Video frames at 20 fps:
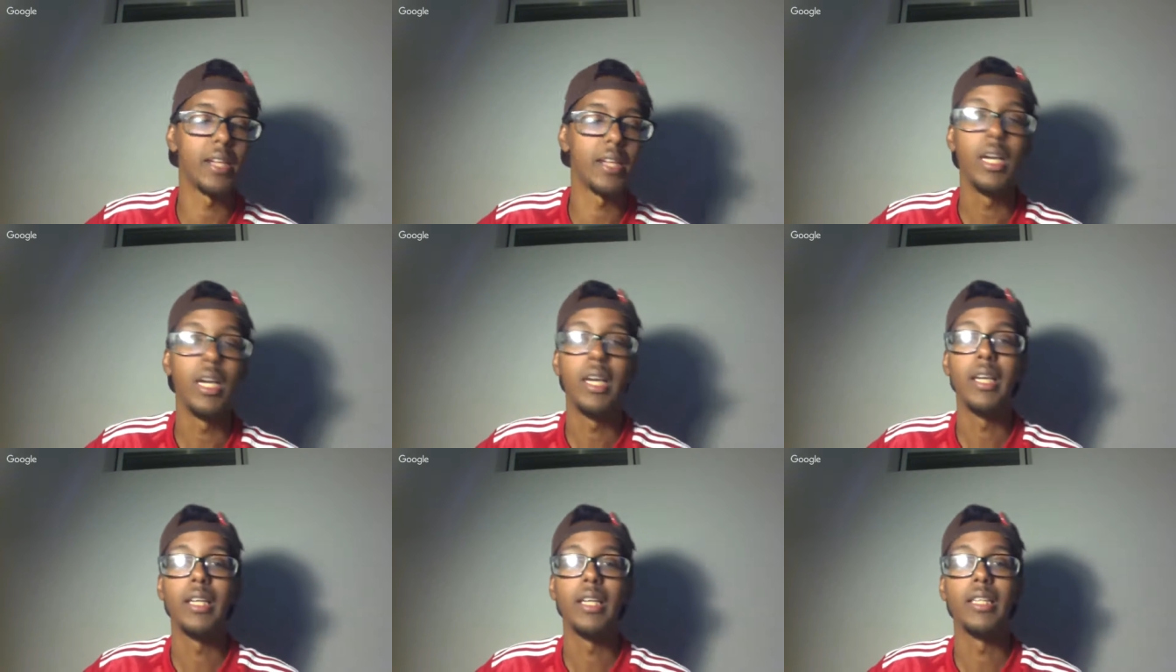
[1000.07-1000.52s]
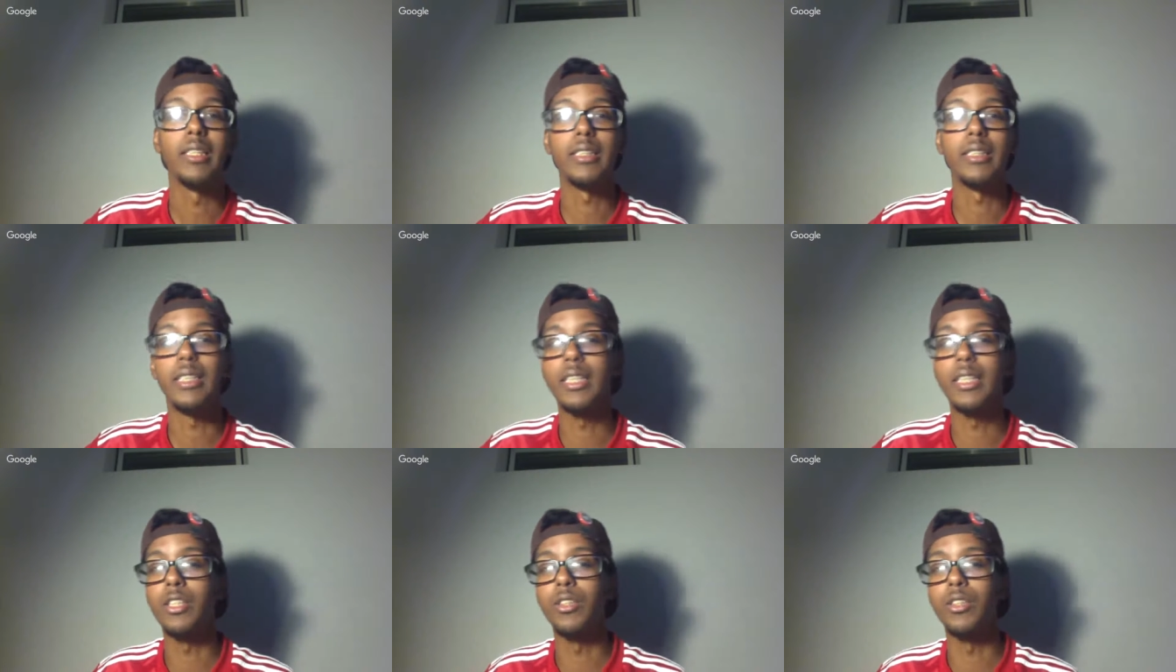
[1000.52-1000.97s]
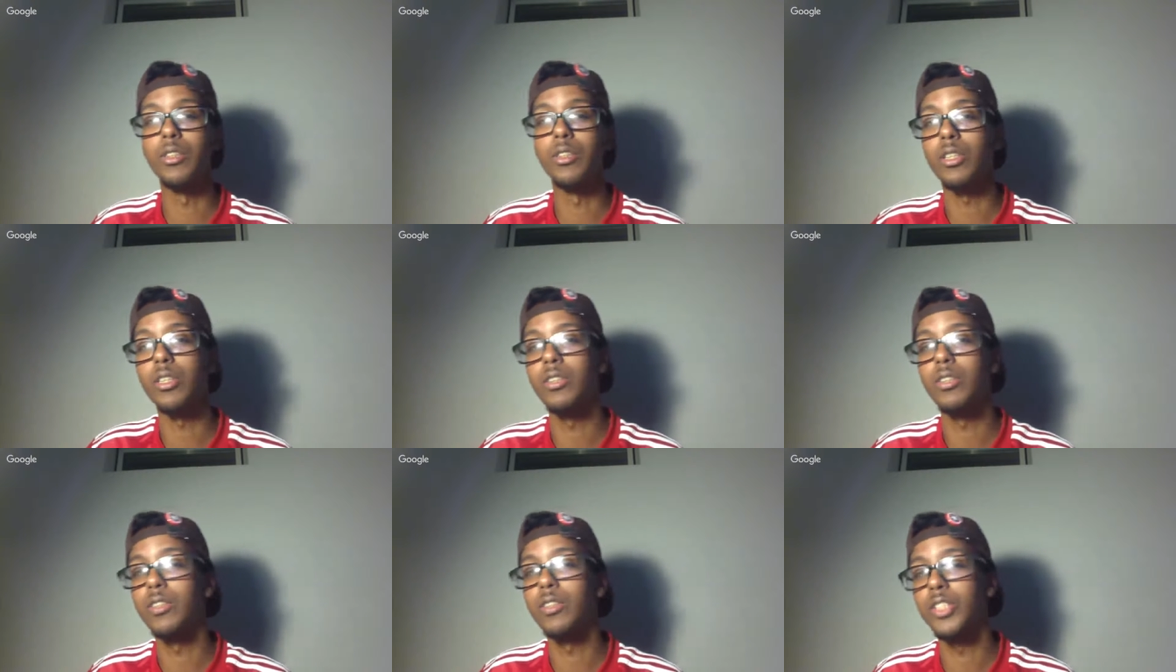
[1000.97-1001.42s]
Ezekiel to her
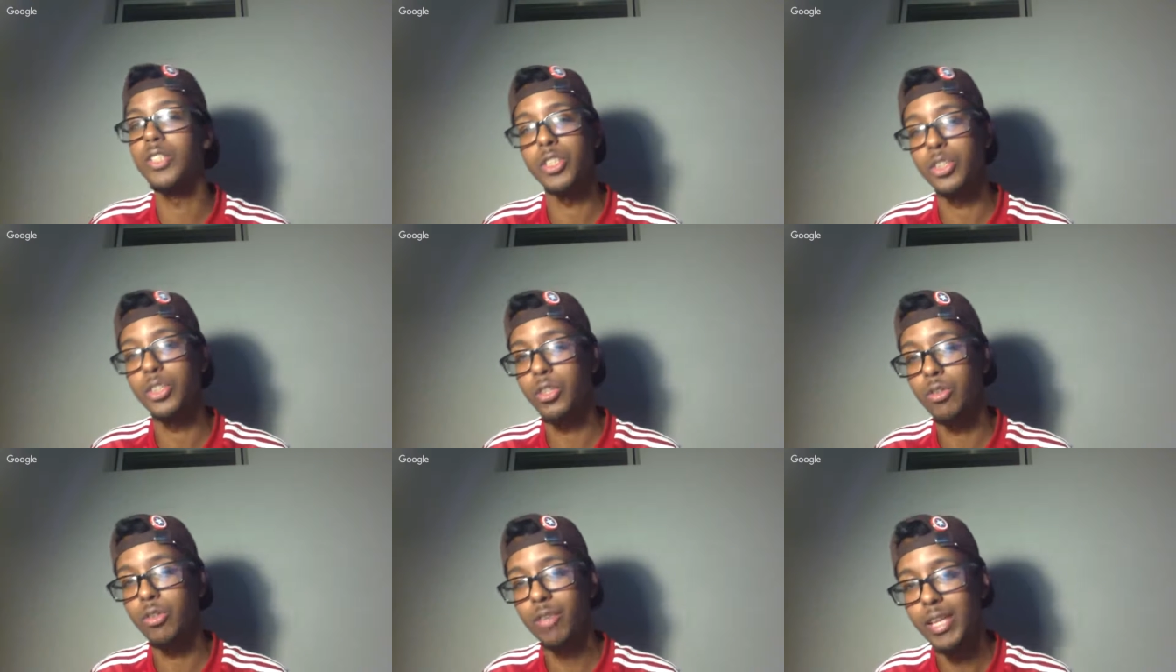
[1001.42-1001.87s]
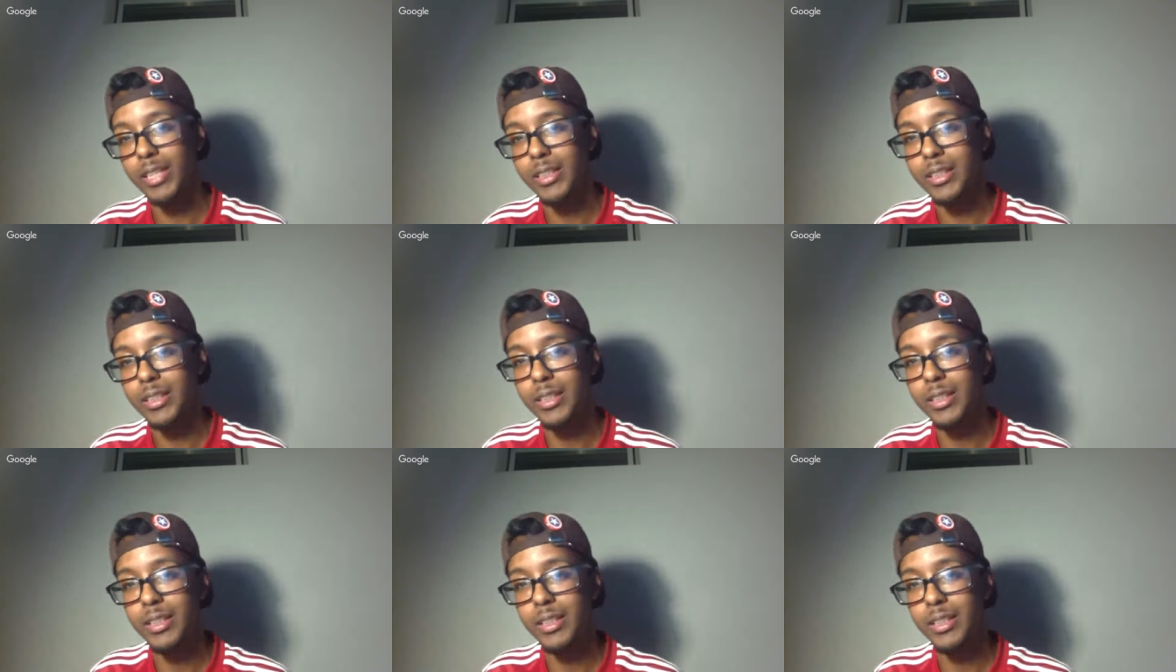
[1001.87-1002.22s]
is just crazy.